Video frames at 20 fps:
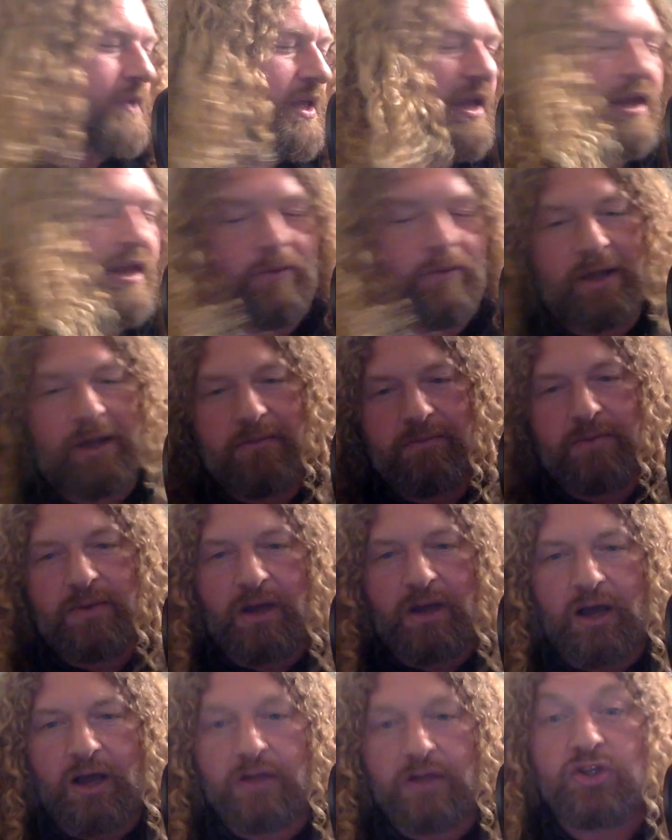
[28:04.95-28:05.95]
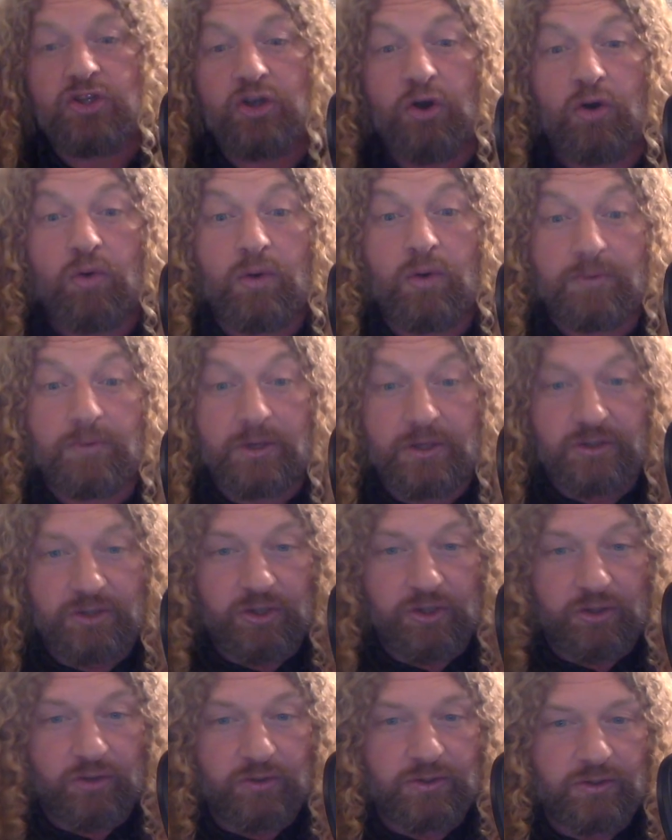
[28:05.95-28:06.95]
Anyway, uh, so what we're going
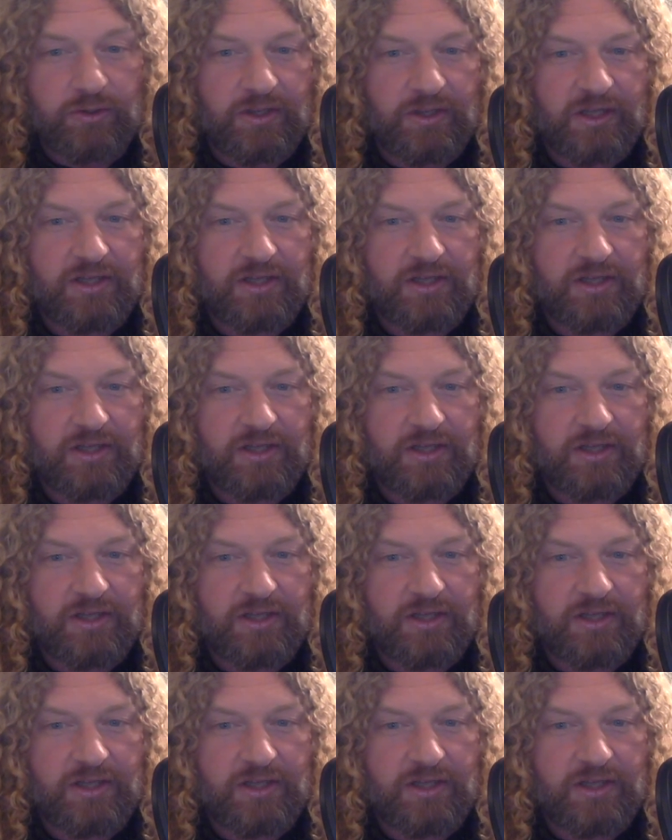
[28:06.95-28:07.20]
to do is going